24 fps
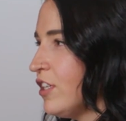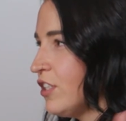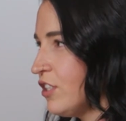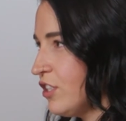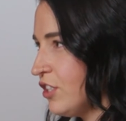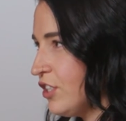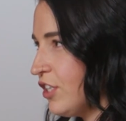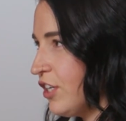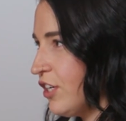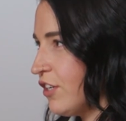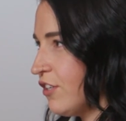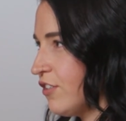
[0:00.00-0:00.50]

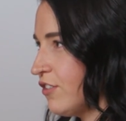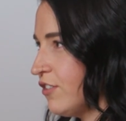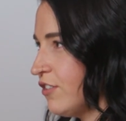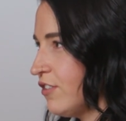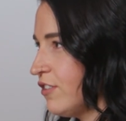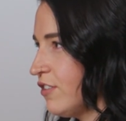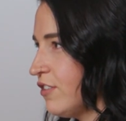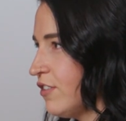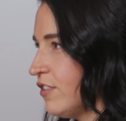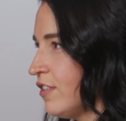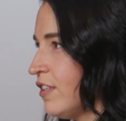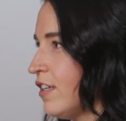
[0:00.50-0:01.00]
2,
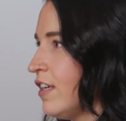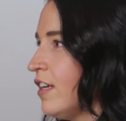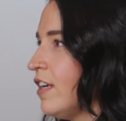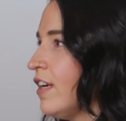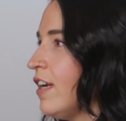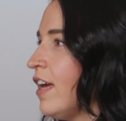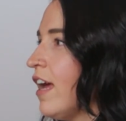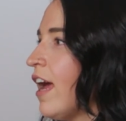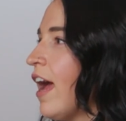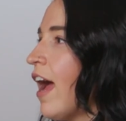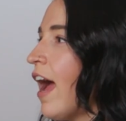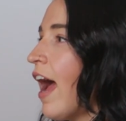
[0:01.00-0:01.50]

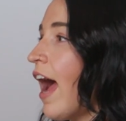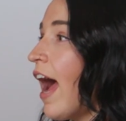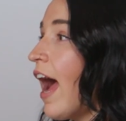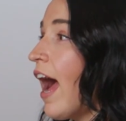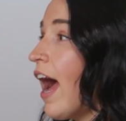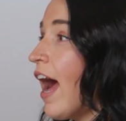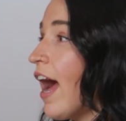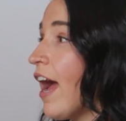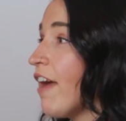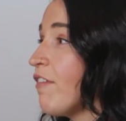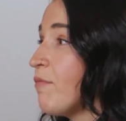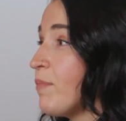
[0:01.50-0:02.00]

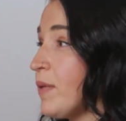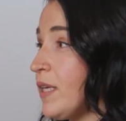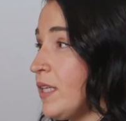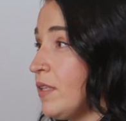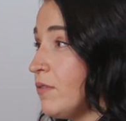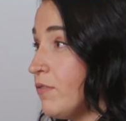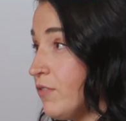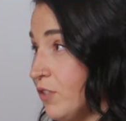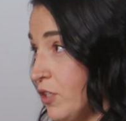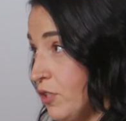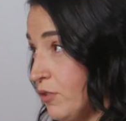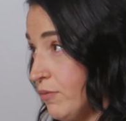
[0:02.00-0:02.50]
I've played
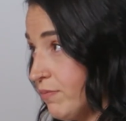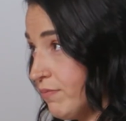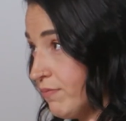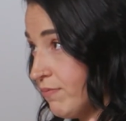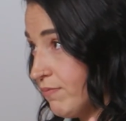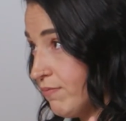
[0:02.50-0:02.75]
the flute.